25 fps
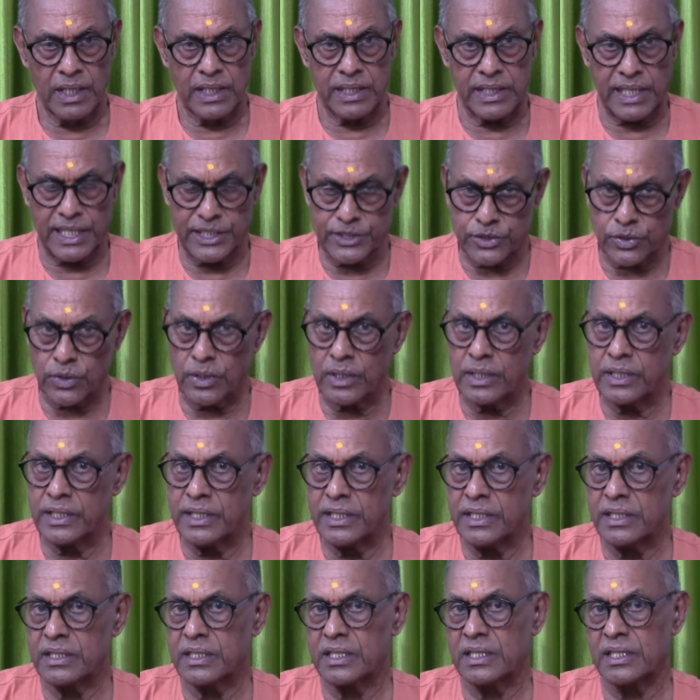
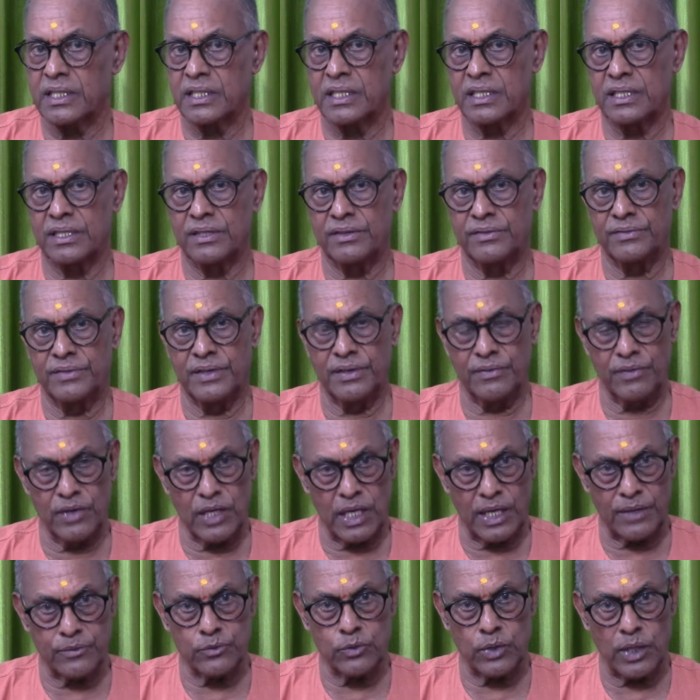naturally we will
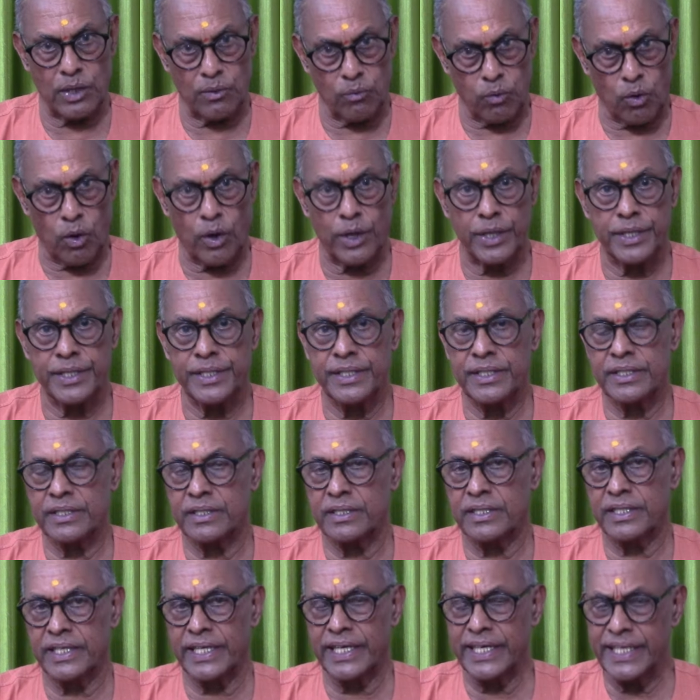have to avoid
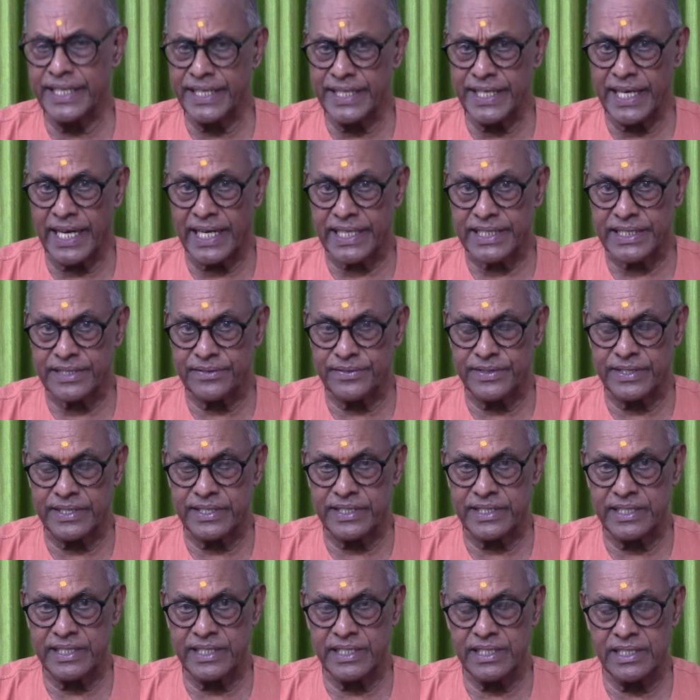any
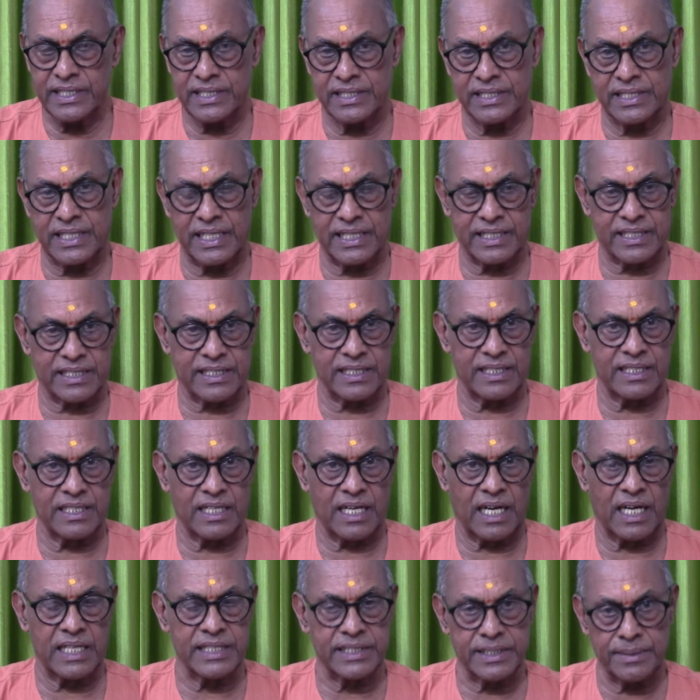activity that
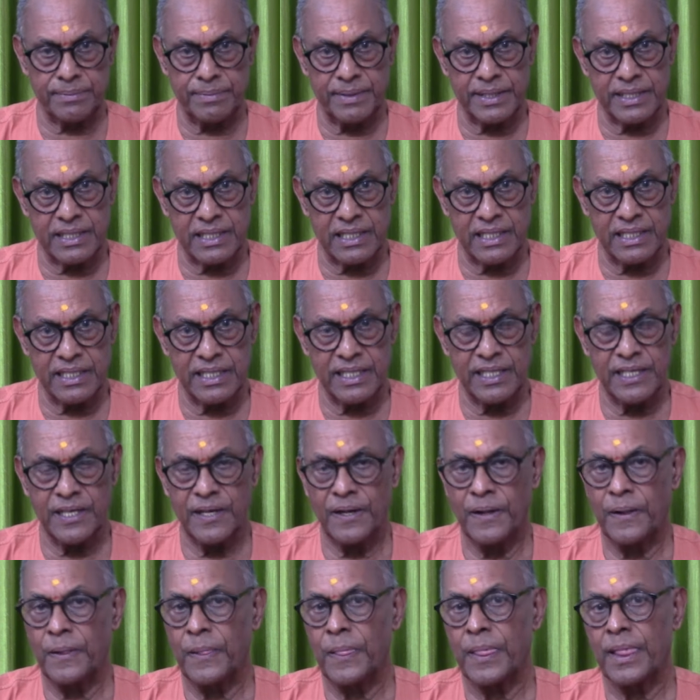ultimately
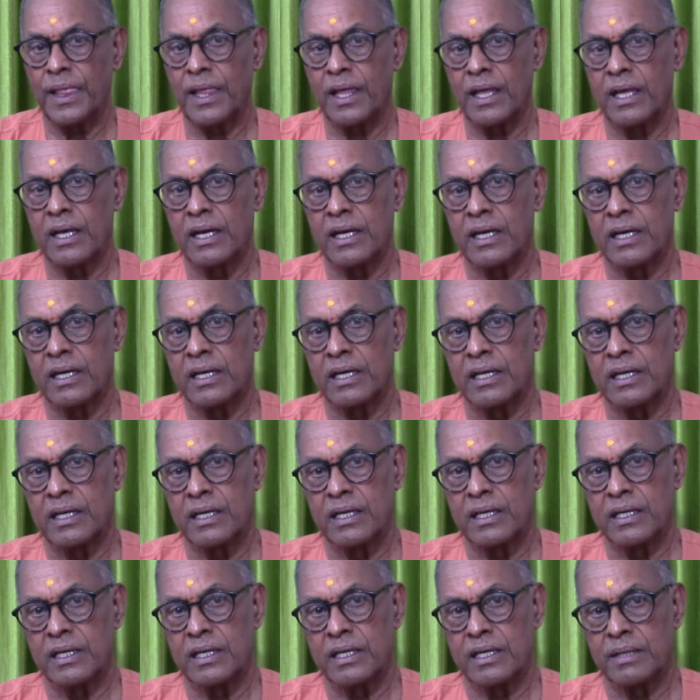
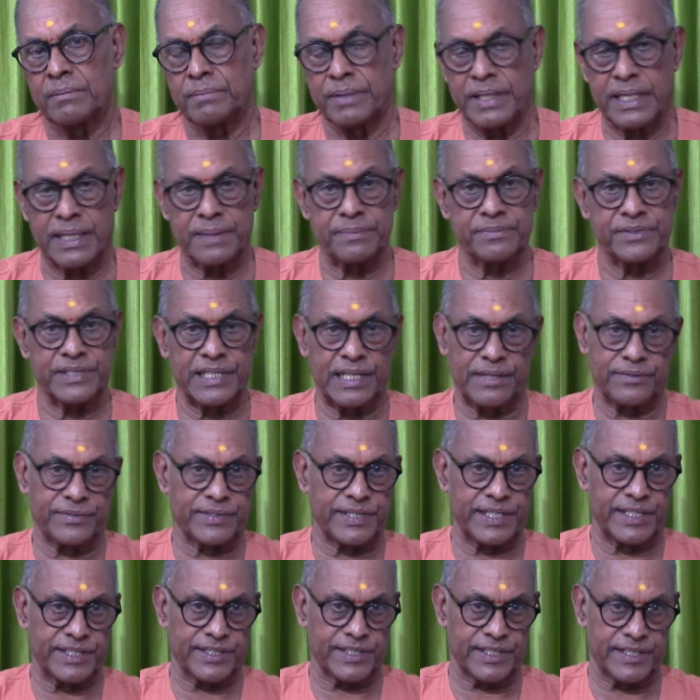becomes
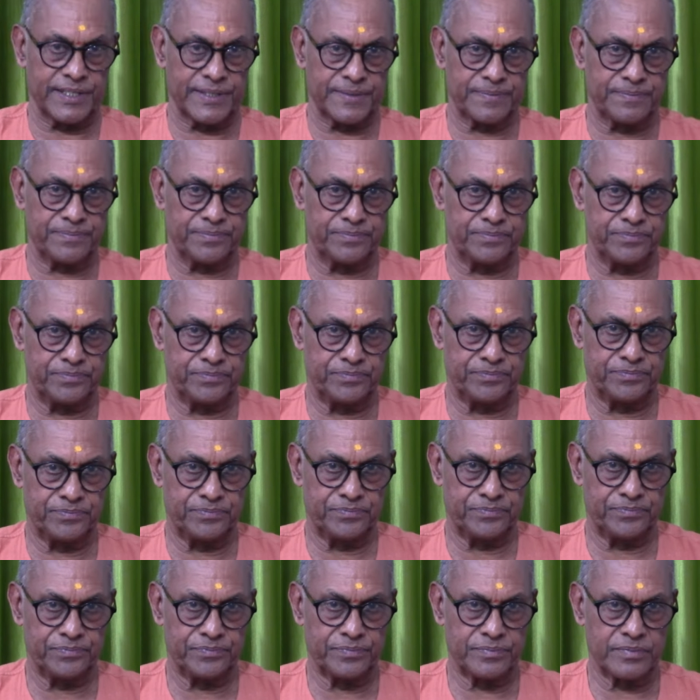self-centered,
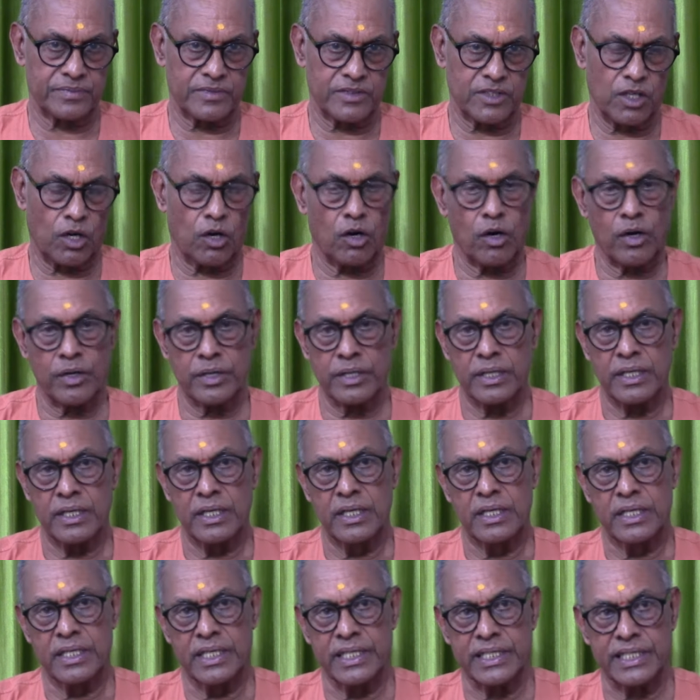or
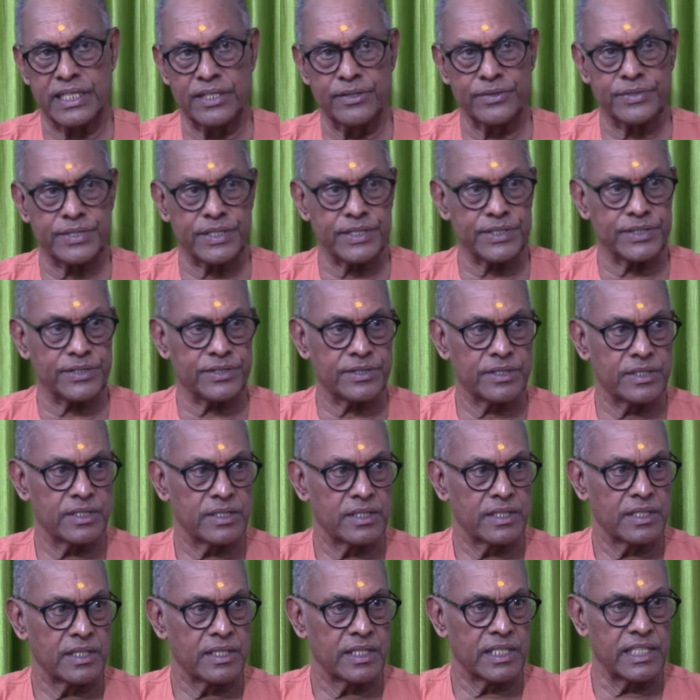it gives us,
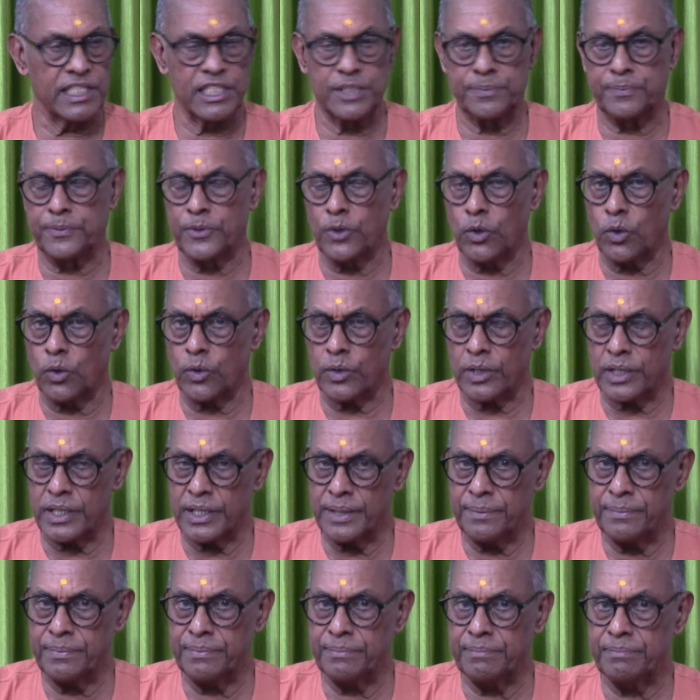it is
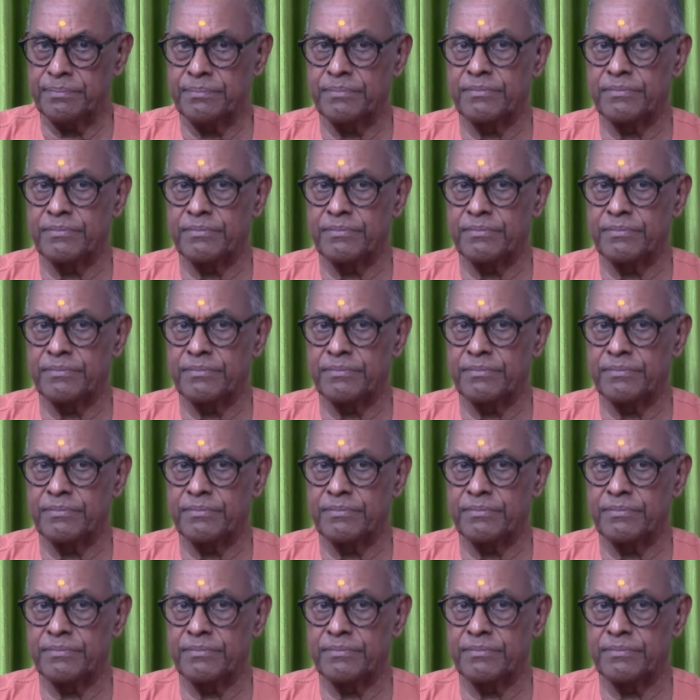purely